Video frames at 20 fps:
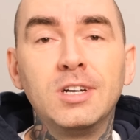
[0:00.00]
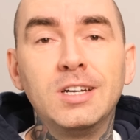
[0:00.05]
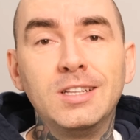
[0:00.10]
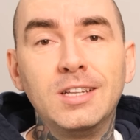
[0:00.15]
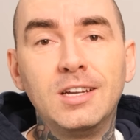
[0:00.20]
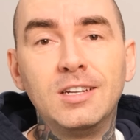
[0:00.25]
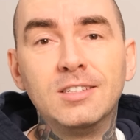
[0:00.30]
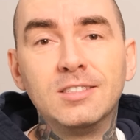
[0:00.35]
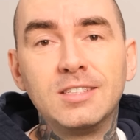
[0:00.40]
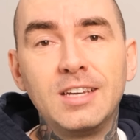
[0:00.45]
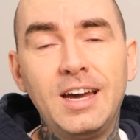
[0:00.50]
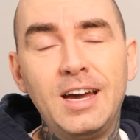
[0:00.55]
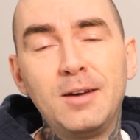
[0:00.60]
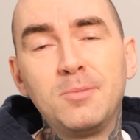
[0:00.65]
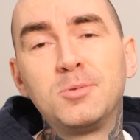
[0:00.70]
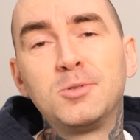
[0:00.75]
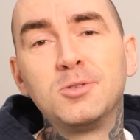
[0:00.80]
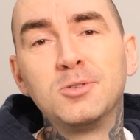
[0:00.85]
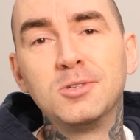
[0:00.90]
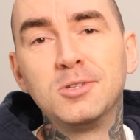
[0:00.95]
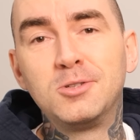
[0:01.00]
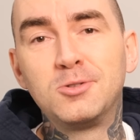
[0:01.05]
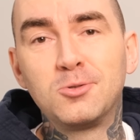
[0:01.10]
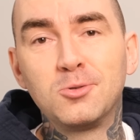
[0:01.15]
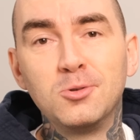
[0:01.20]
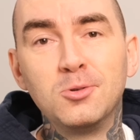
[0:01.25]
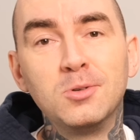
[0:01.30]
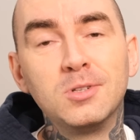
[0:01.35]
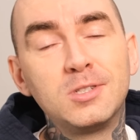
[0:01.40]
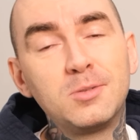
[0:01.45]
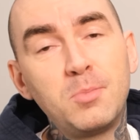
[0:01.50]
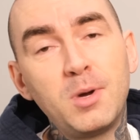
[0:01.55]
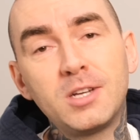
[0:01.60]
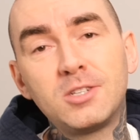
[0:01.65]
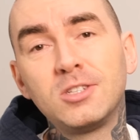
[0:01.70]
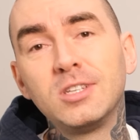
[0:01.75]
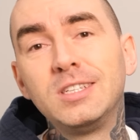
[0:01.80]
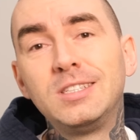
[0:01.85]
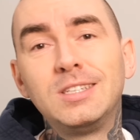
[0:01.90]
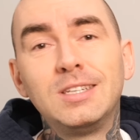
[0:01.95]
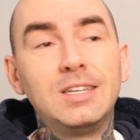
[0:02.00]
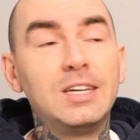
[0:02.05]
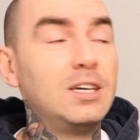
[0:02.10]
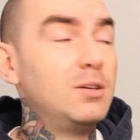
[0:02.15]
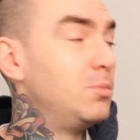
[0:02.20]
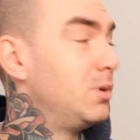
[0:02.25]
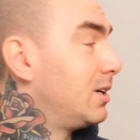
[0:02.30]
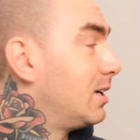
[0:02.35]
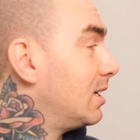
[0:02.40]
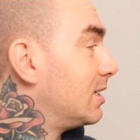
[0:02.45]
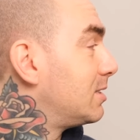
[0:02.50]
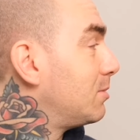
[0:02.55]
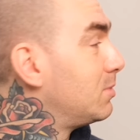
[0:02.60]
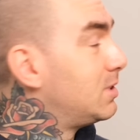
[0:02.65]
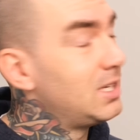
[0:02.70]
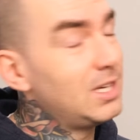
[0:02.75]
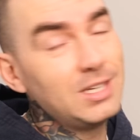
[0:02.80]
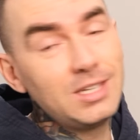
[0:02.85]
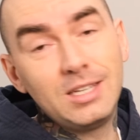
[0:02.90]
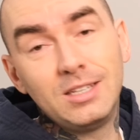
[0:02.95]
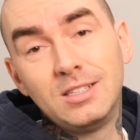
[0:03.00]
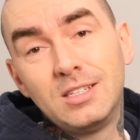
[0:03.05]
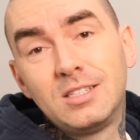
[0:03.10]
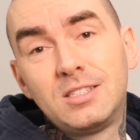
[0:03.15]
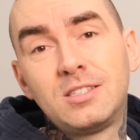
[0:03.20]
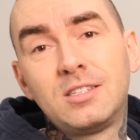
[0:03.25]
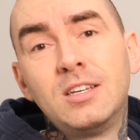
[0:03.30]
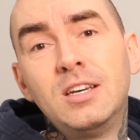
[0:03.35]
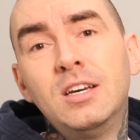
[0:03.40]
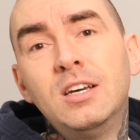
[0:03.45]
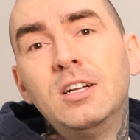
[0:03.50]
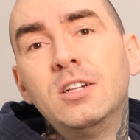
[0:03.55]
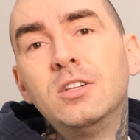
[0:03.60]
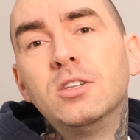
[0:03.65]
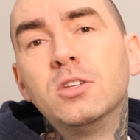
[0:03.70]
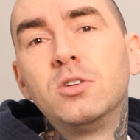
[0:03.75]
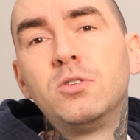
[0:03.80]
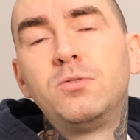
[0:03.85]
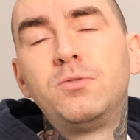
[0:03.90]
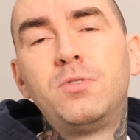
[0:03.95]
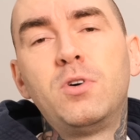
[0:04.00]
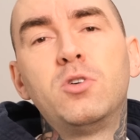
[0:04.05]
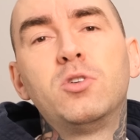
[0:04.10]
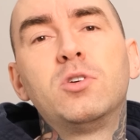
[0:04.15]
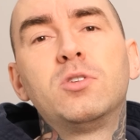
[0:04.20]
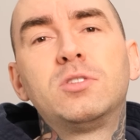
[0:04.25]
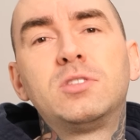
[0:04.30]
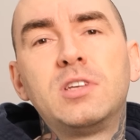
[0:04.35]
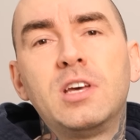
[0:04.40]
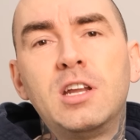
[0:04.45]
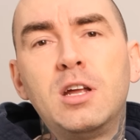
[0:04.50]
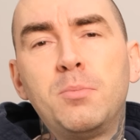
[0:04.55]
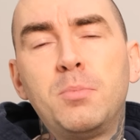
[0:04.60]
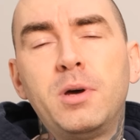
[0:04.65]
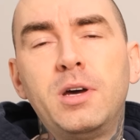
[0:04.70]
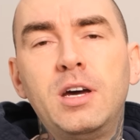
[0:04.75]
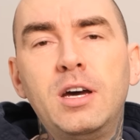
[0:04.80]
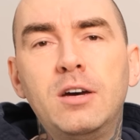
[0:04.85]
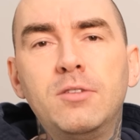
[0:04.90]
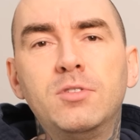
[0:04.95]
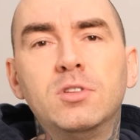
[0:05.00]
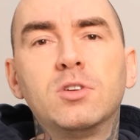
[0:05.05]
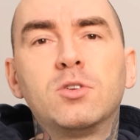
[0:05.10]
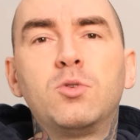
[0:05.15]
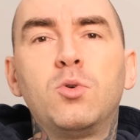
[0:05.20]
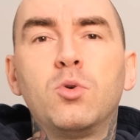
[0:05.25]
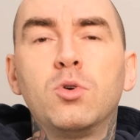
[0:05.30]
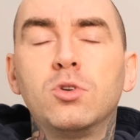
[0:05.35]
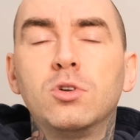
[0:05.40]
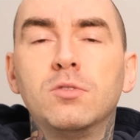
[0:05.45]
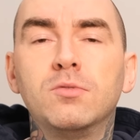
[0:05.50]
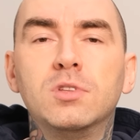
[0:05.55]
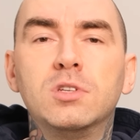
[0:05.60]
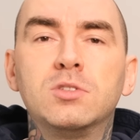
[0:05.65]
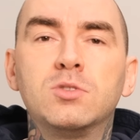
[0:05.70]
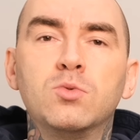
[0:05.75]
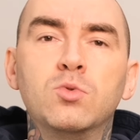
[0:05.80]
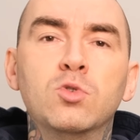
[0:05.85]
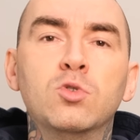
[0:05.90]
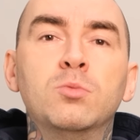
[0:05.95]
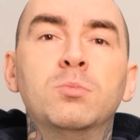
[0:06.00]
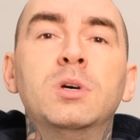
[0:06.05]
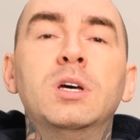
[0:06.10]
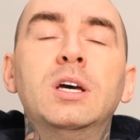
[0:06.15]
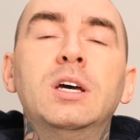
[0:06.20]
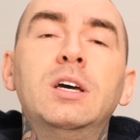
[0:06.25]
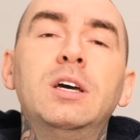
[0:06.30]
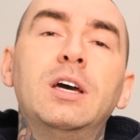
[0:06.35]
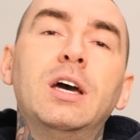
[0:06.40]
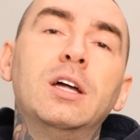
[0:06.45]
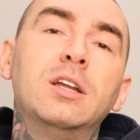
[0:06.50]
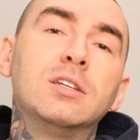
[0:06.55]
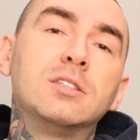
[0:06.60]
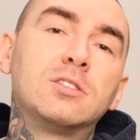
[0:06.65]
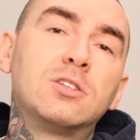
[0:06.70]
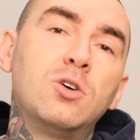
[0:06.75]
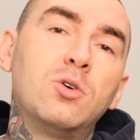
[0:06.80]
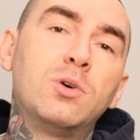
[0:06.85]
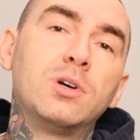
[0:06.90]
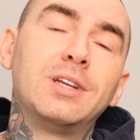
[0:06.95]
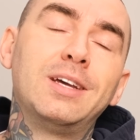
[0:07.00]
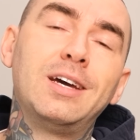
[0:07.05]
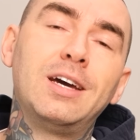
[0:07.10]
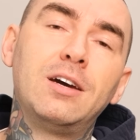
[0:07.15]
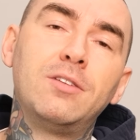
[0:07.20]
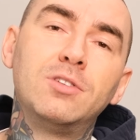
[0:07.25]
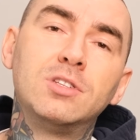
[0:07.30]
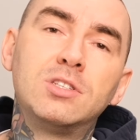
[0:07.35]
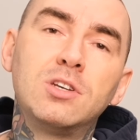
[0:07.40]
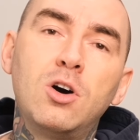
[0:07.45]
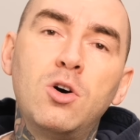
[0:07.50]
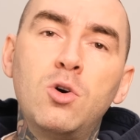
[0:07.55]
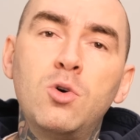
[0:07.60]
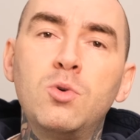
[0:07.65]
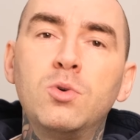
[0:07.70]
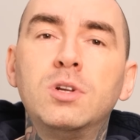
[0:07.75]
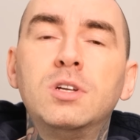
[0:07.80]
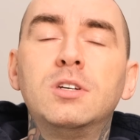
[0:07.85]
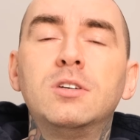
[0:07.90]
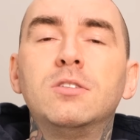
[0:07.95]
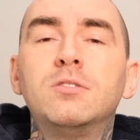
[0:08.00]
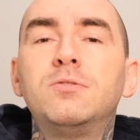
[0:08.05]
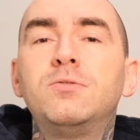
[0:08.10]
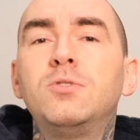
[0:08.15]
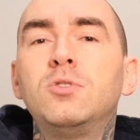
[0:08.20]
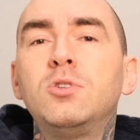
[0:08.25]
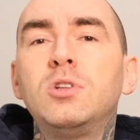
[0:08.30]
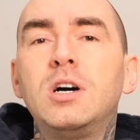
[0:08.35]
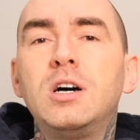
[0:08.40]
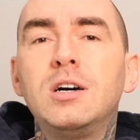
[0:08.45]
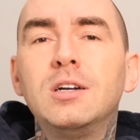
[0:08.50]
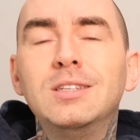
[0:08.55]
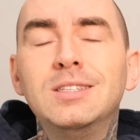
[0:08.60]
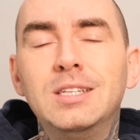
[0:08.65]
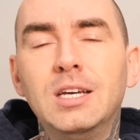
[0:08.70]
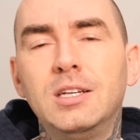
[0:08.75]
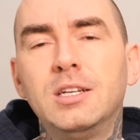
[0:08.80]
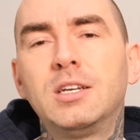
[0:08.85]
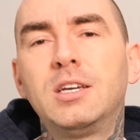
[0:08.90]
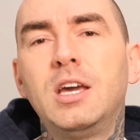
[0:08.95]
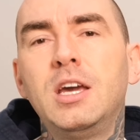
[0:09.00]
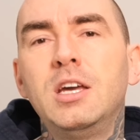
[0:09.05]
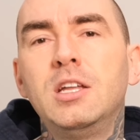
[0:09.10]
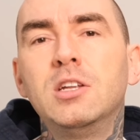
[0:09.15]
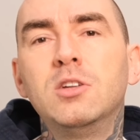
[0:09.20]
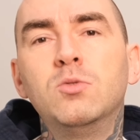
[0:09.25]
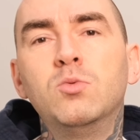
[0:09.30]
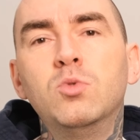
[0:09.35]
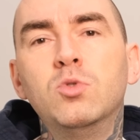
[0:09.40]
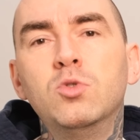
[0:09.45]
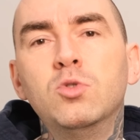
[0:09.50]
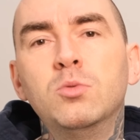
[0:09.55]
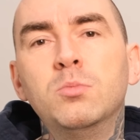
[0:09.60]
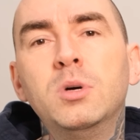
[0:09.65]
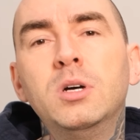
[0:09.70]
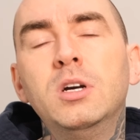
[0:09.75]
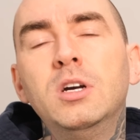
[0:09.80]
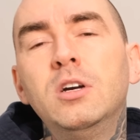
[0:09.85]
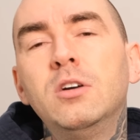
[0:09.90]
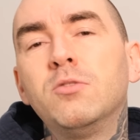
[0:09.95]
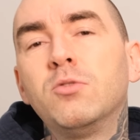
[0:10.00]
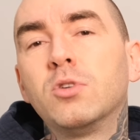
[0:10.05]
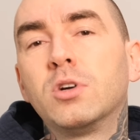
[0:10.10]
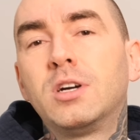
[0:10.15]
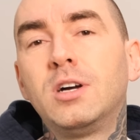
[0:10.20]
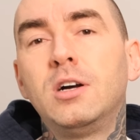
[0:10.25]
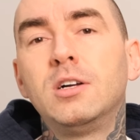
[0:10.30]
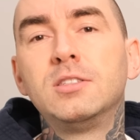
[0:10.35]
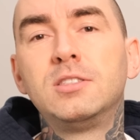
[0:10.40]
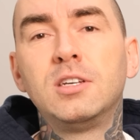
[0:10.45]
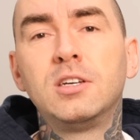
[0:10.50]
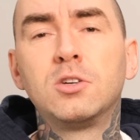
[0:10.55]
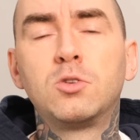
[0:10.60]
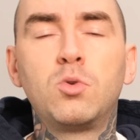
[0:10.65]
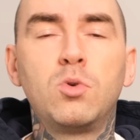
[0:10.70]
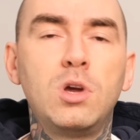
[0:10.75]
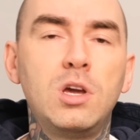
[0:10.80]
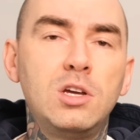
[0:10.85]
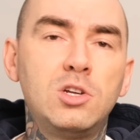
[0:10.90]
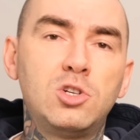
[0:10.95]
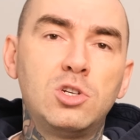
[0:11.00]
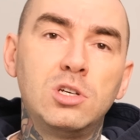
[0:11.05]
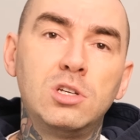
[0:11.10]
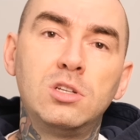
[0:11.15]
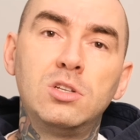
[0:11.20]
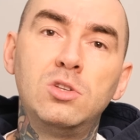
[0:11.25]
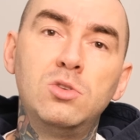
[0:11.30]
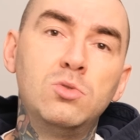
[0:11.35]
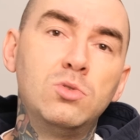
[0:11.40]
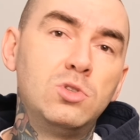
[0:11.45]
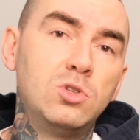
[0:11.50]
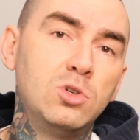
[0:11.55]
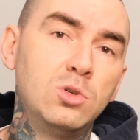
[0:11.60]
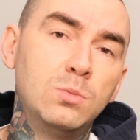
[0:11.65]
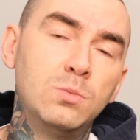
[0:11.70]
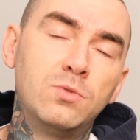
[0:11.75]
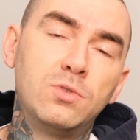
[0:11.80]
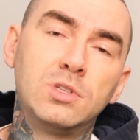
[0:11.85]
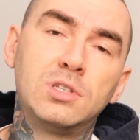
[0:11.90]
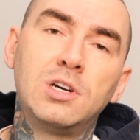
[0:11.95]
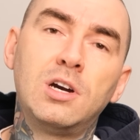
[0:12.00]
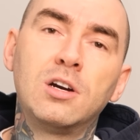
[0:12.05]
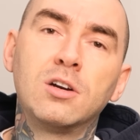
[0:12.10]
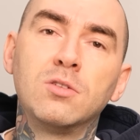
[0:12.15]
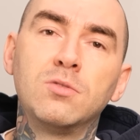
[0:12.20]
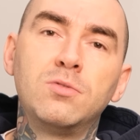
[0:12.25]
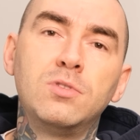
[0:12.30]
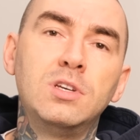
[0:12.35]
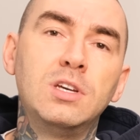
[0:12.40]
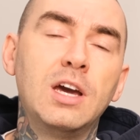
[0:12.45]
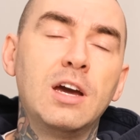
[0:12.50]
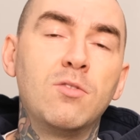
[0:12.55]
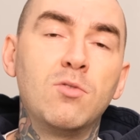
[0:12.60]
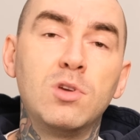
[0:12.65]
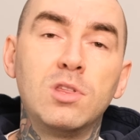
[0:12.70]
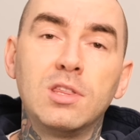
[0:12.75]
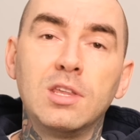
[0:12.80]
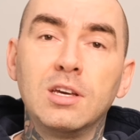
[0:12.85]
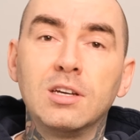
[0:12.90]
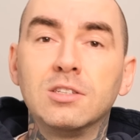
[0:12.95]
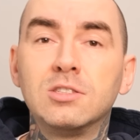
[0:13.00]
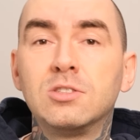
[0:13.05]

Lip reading: And that is absolutely true, especially today, because I'm taking this little photo setup I have in the corner of this room, and it's going to have its own full-on dedicated room for content creation, YouTube, photography, everything.